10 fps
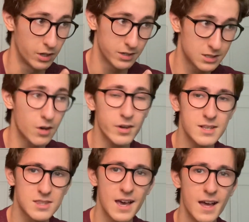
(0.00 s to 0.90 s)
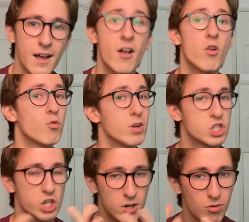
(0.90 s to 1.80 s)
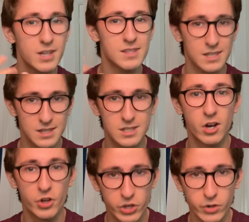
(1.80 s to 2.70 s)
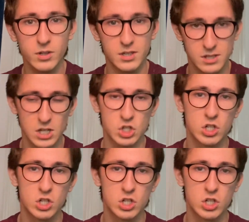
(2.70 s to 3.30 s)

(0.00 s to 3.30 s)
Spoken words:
dies there, regenerates into a younger Sacha